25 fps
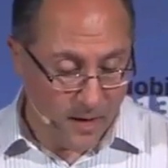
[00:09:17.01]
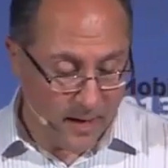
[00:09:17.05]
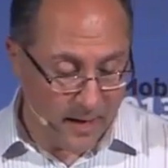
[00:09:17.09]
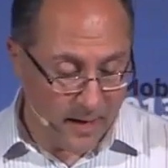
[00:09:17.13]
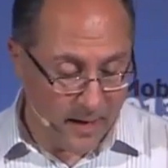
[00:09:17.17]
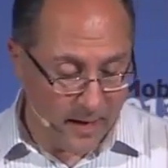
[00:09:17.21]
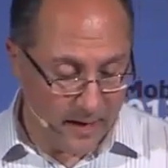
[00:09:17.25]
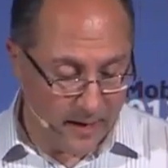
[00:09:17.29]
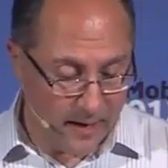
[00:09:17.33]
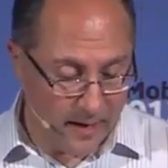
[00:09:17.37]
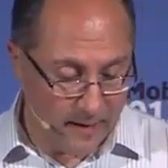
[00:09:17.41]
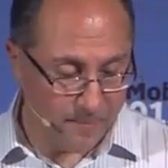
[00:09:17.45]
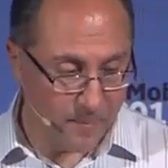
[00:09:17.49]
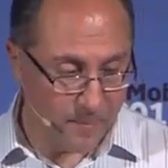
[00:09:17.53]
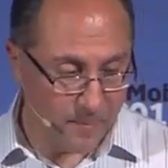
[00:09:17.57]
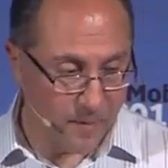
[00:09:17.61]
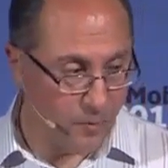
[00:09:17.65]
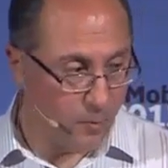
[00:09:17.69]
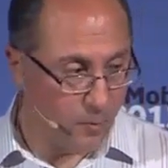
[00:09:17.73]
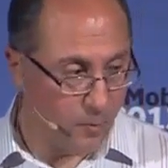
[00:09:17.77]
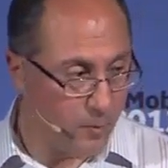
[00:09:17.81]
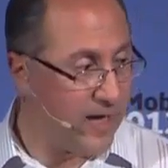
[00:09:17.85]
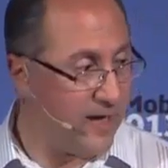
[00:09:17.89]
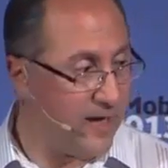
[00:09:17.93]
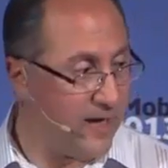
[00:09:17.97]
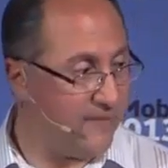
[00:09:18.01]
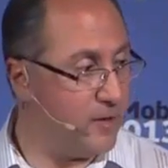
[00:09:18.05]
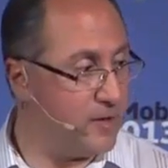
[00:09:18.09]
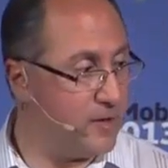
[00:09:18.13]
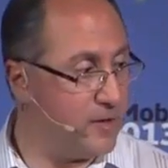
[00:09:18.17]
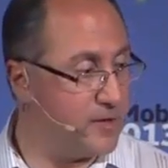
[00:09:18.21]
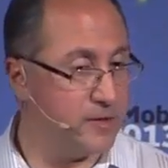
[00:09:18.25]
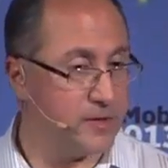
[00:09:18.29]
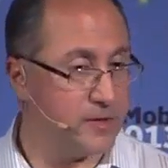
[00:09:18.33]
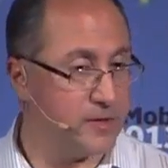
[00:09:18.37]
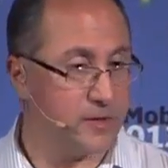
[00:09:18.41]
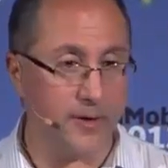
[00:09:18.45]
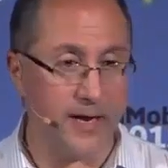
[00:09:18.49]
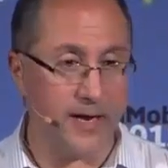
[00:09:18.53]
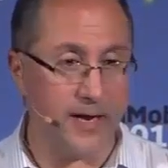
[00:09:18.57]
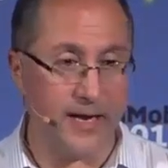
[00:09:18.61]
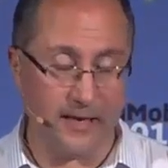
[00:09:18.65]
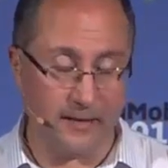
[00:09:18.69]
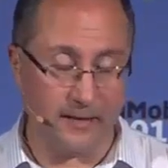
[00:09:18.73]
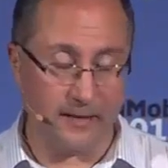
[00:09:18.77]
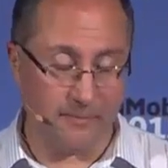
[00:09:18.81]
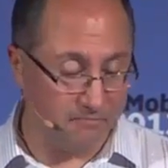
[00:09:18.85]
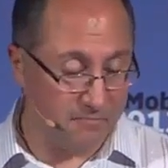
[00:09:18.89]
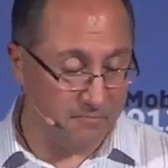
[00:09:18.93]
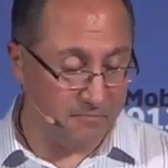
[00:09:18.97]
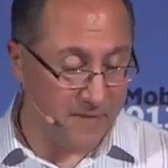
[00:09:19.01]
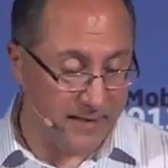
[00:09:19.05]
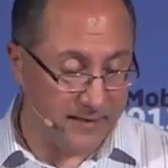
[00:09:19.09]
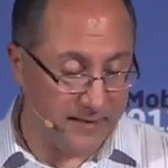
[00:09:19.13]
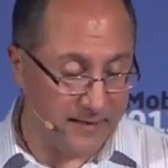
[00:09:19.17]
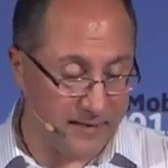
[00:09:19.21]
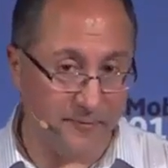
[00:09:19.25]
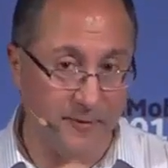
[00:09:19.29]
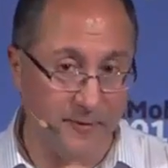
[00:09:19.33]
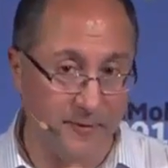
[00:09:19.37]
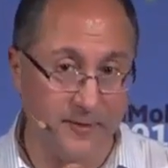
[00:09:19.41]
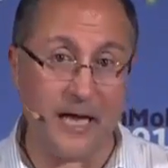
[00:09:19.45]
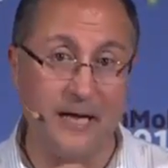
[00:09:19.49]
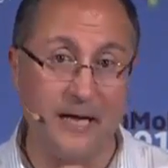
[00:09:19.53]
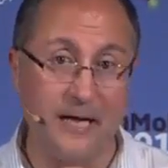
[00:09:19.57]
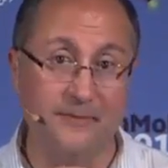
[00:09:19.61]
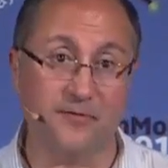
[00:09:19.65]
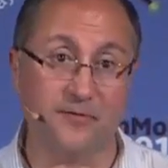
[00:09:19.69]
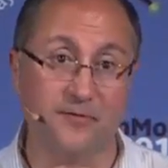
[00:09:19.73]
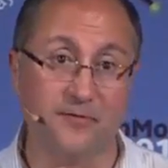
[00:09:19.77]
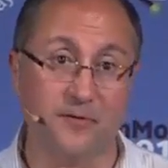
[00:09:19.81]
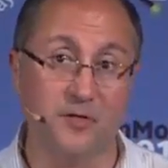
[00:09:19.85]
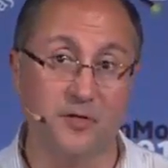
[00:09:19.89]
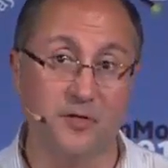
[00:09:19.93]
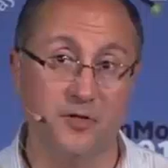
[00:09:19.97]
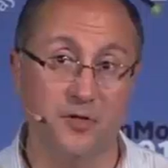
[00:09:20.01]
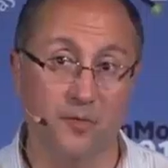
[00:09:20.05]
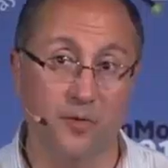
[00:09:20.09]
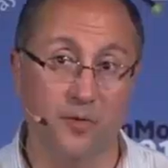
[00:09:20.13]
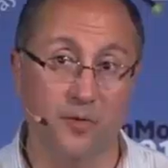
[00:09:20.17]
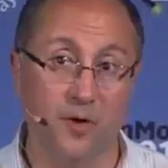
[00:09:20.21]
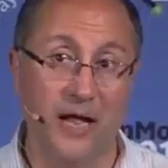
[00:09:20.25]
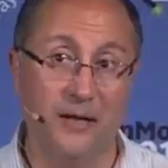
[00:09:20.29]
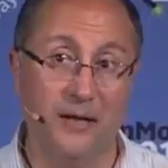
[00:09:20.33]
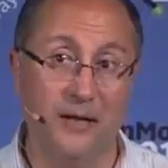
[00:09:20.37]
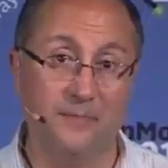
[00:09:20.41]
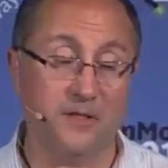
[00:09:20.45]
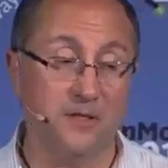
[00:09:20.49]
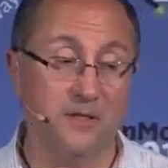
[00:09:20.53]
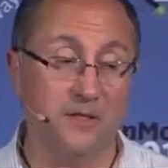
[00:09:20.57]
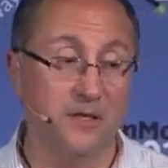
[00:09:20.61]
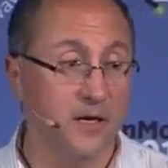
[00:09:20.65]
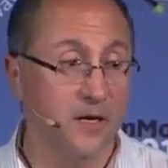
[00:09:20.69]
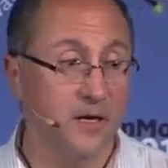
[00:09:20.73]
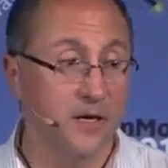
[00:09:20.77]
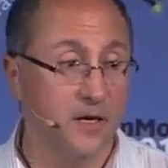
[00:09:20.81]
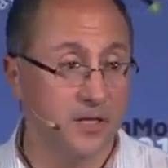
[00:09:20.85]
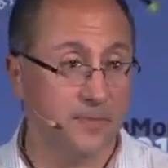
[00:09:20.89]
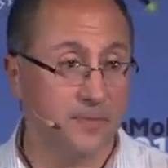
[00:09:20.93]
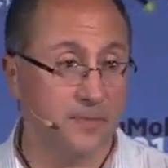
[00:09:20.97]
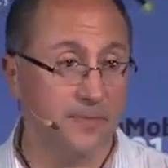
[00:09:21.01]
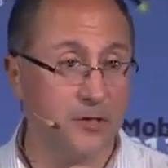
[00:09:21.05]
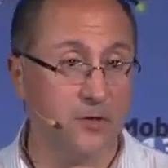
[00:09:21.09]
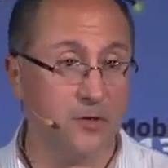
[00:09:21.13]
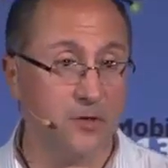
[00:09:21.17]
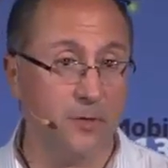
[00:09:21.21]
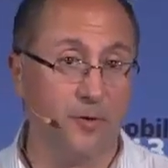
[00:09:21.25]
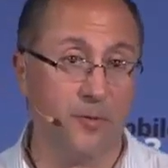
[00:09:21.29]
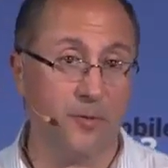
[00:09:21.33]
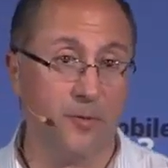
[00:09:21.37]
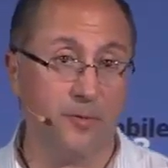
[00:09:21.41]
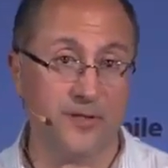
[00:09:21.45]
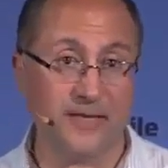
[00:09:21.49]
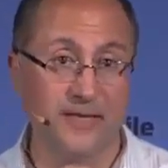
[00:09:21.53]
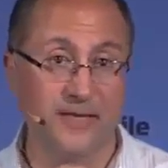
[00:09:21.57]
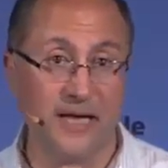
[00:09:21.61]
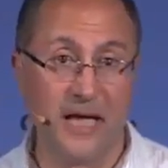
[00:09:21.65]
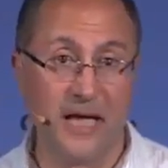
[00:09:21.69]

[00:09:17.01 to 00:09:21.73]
Um, we have users creating many different types of consumer apps, special purpose